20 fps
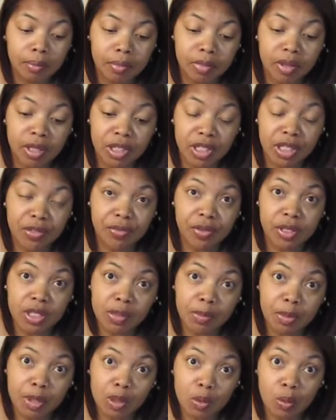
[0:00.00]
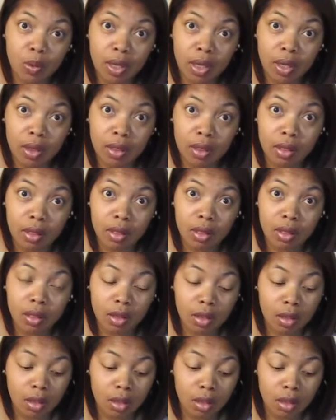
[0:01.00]
the difference between
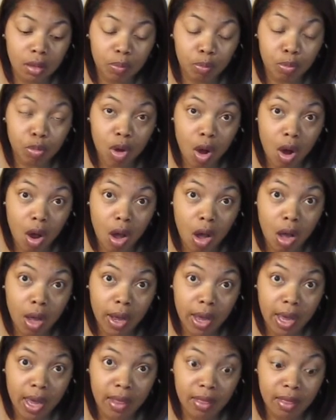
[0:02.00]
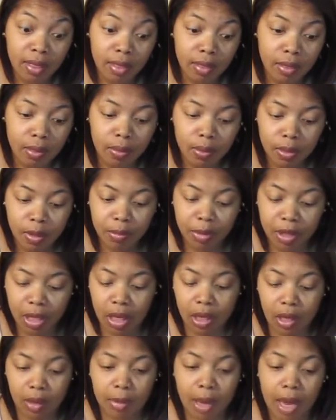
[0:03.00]
the bra and the
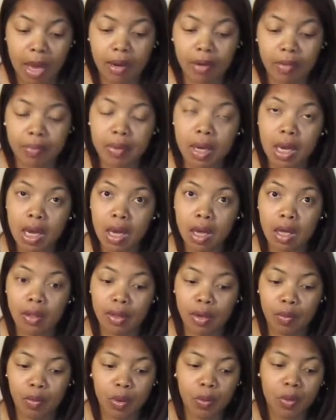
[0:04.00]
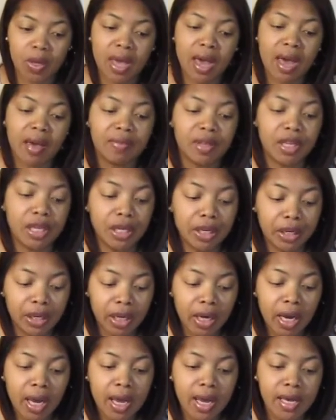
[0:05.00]
bikini pattern. And then what we have
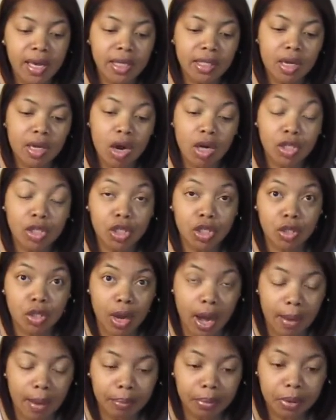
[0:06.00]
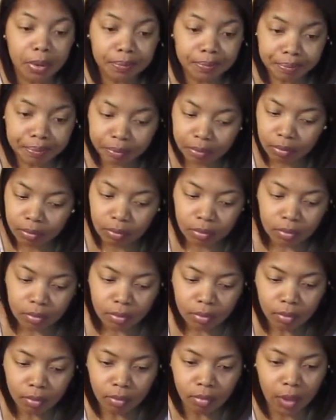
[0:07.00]
here is our strap.
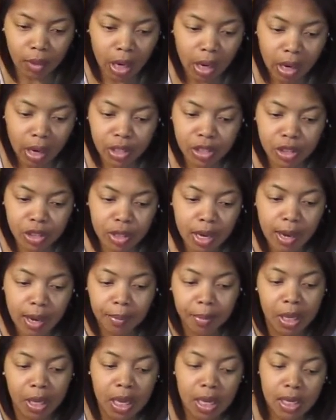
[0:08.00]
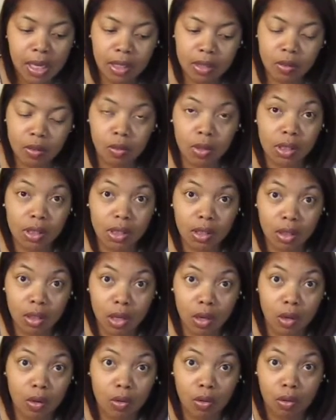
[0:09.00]
Now our strap is going to
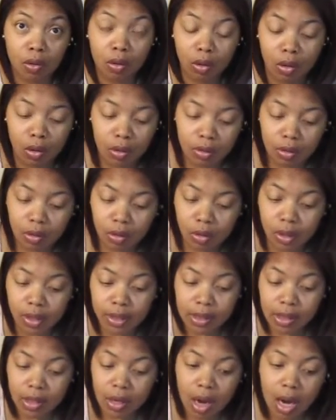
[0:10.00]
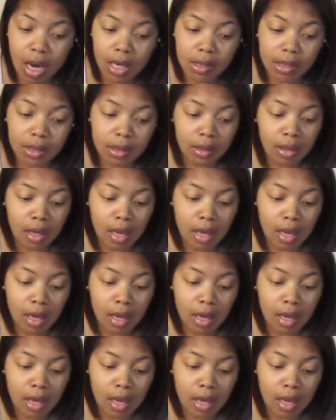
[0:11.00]
go crisscross,